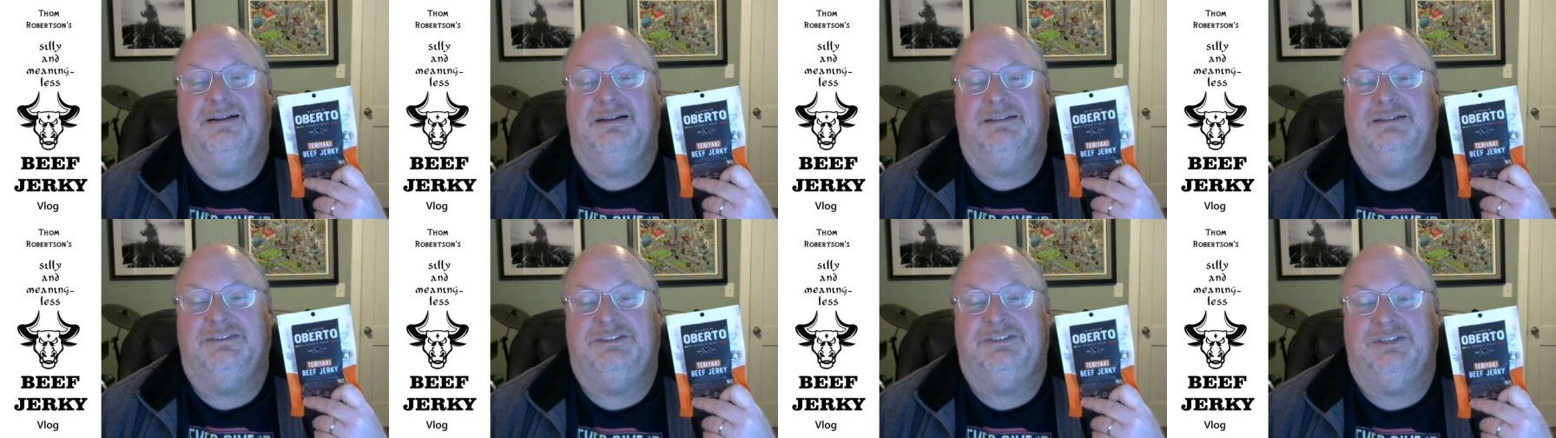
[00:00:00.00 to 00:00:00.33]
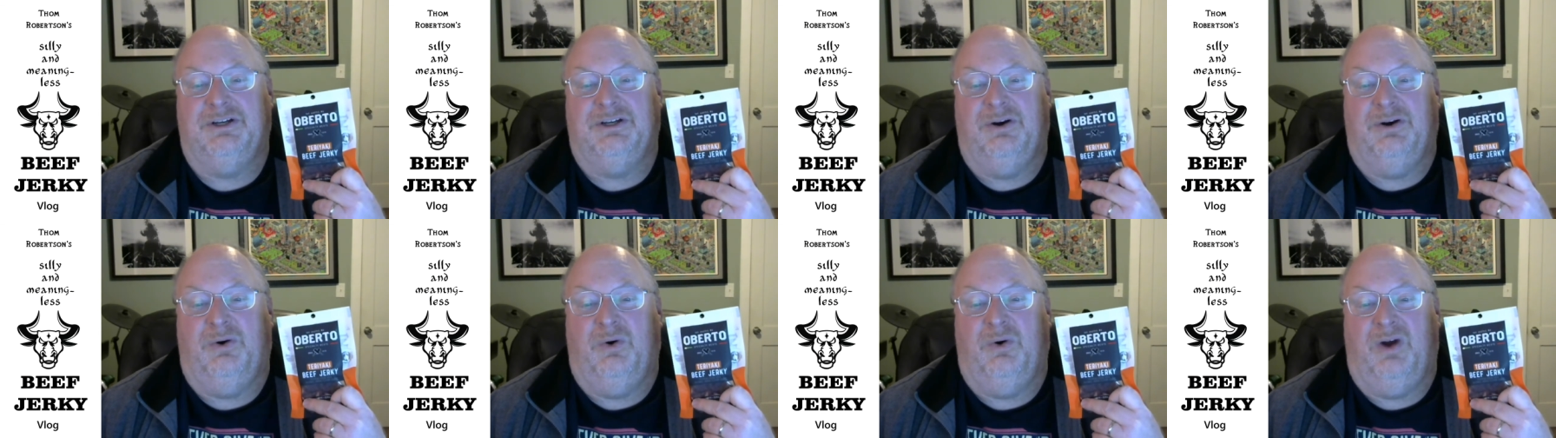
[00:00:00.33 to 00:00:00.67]

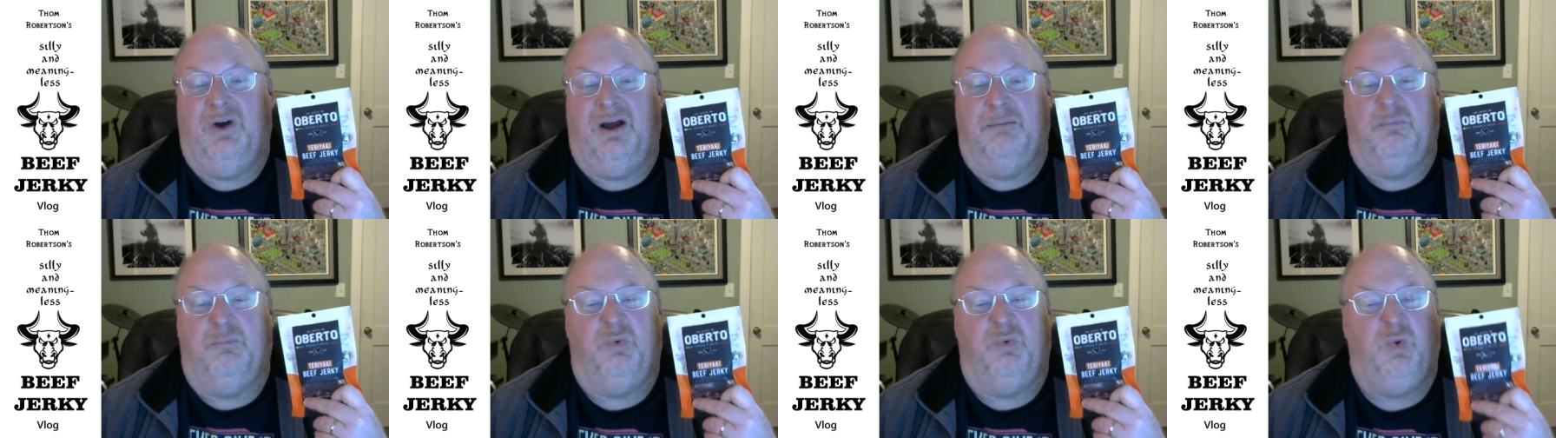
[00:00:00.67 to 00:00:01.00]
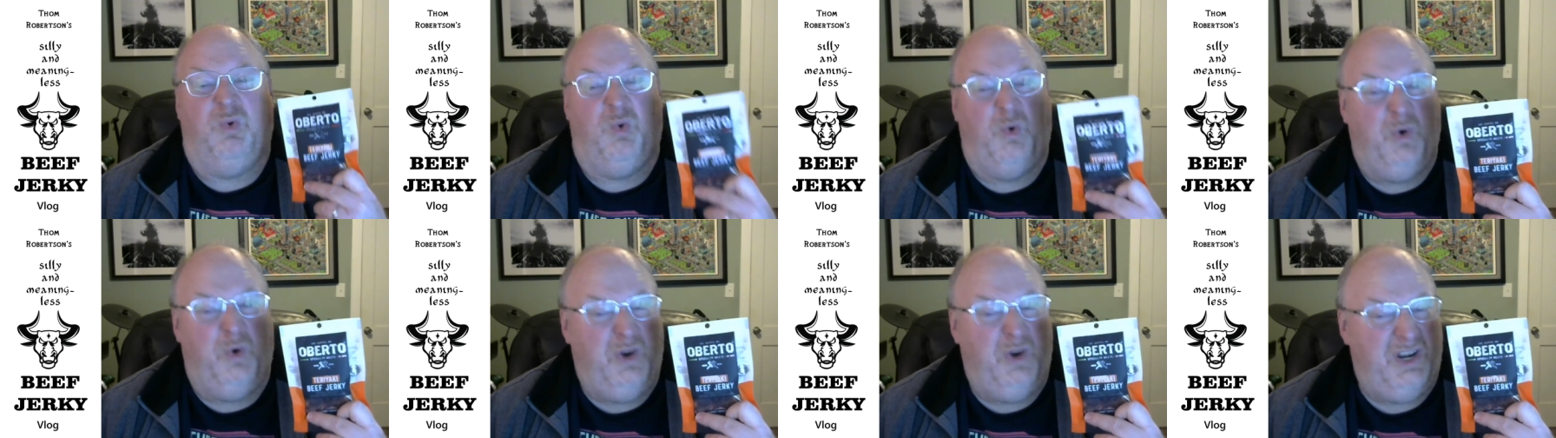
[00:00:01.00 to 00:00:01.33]
So I'm
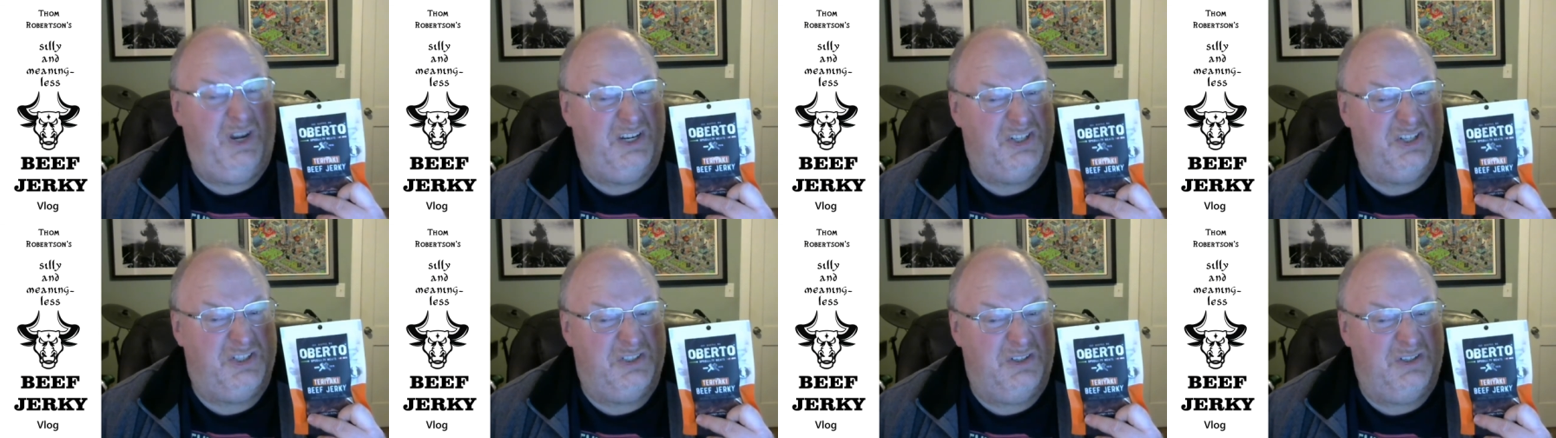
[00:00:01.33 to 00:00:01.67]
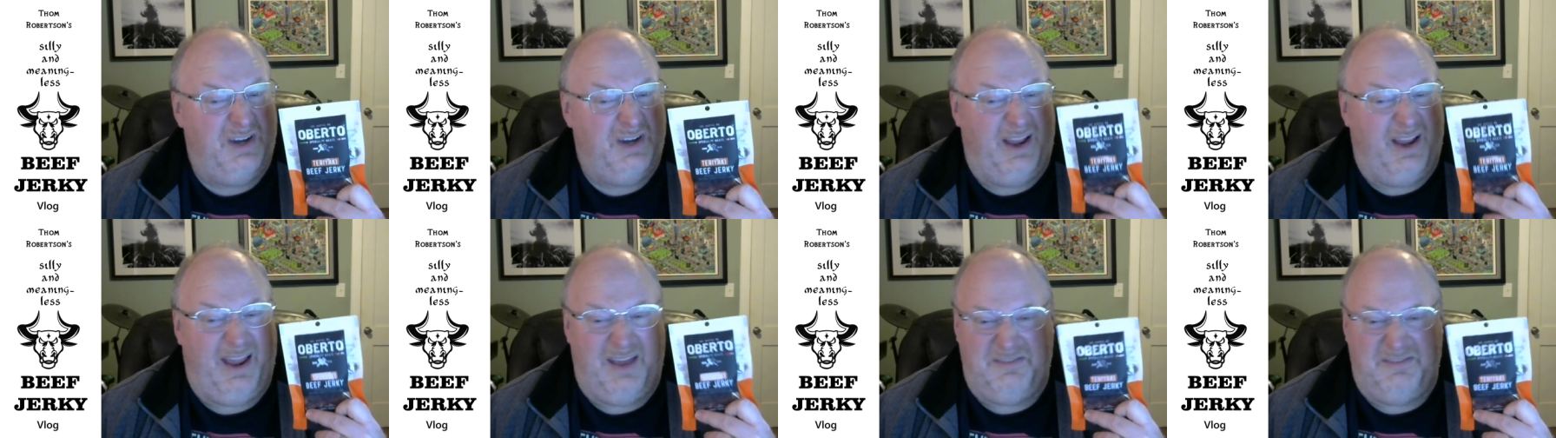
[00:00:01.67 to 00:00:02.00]
pretty
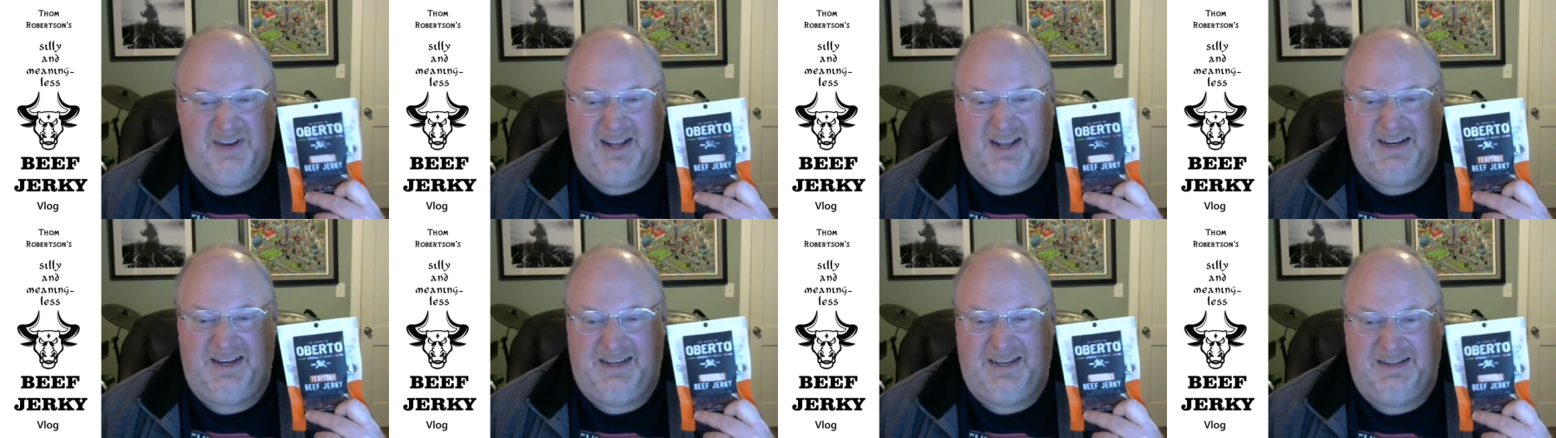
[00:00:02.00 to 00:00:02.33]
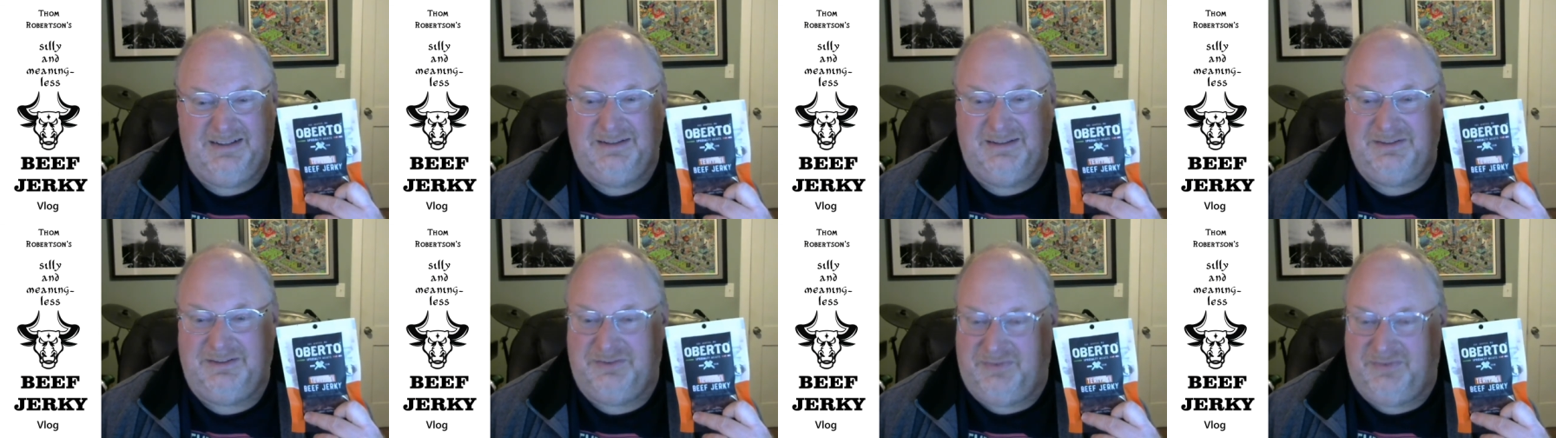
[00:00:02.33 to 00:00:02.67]
sure I have not
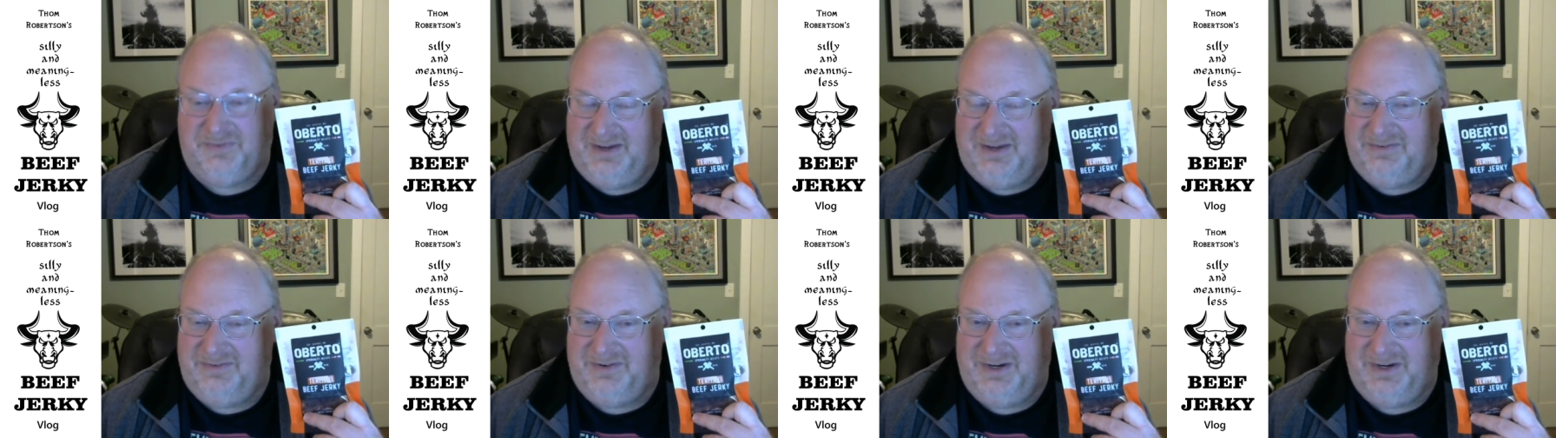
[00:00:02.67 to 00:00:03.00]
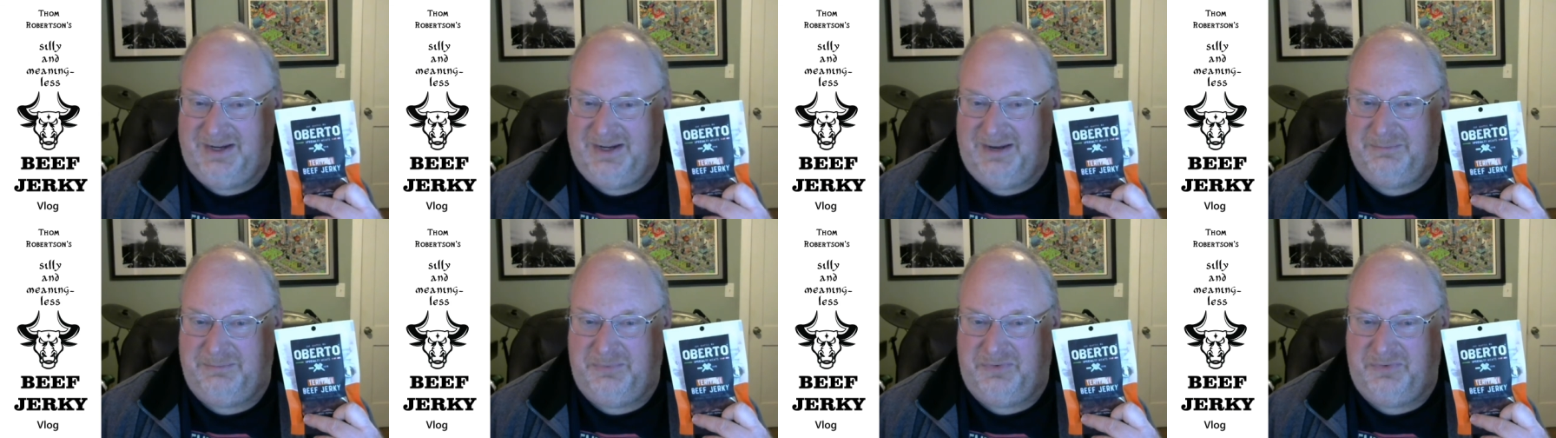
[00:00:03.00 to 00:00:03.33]
eaten this flavor
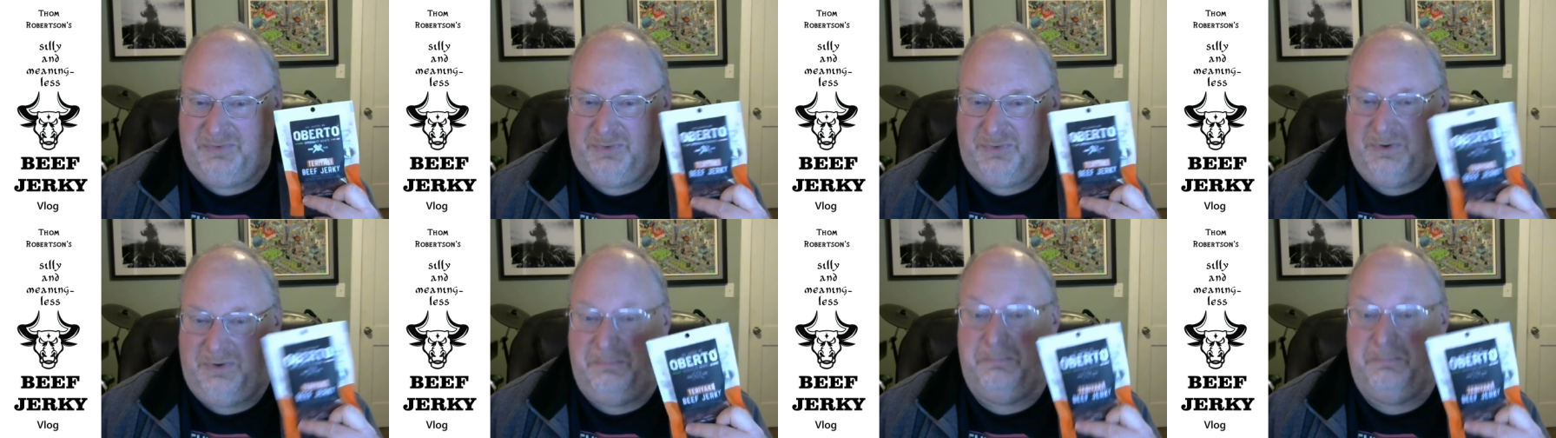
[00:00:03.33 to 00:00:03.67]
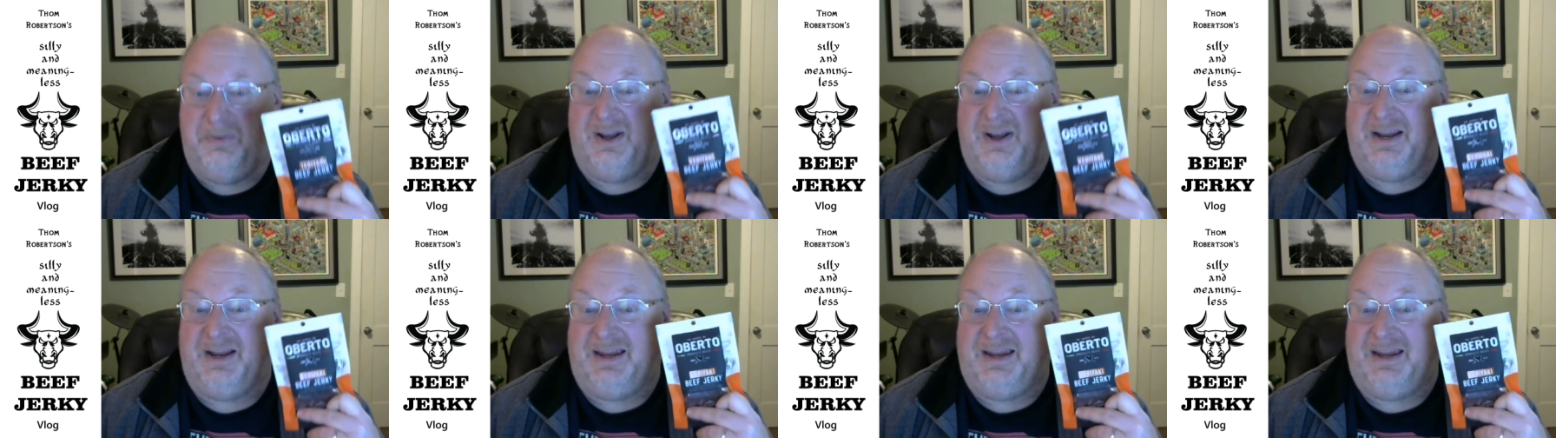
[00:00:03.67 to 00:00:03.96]
yet before, but I